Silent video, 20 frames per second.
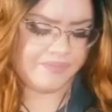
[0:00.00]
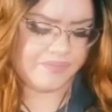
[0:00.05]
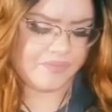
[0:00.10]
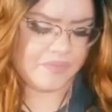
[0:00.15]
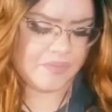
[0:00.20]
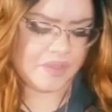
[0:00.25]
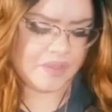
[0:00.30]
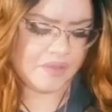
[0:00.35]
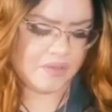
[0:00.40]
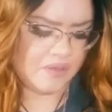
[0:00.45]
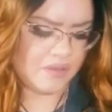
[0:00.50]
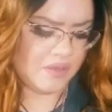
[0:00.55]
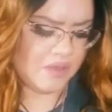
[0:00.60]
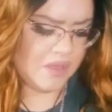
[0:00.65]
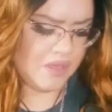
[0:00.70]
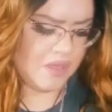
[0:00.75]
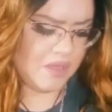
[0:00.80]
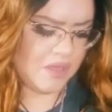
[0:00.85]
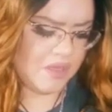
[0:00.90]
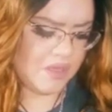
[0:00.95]

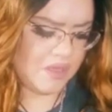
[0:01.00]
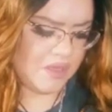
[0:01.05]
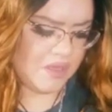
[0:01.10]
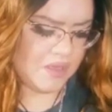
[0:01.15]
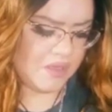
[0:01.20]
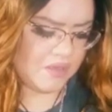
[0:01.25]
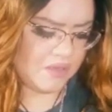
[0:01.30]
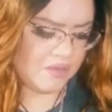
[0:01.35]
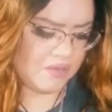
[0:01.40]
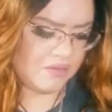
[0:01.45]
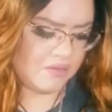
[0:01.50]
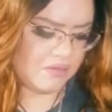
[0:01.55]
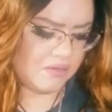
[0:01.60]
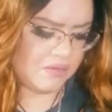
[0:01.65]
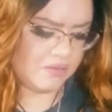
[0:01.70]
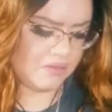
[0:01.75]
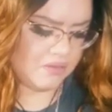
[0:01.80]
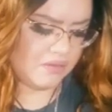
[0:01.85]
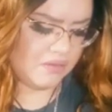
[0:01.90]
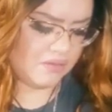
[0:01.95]

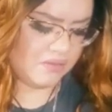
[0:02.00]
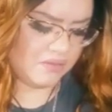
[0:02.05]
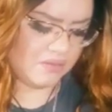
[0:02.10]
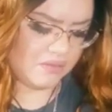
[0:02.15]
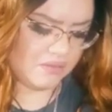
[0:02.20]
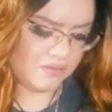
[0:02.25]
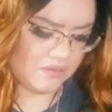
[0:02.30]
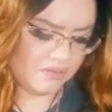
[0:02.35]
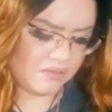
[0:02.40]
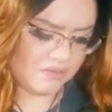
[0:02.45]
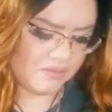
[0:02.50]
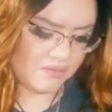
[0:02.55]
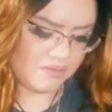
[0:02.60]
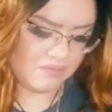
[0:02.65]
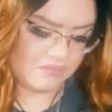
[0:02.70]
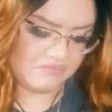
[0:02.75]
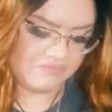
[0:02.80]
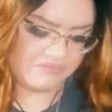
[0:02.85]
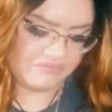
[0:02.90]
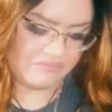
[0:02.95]

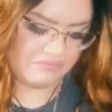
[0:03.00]
(silence)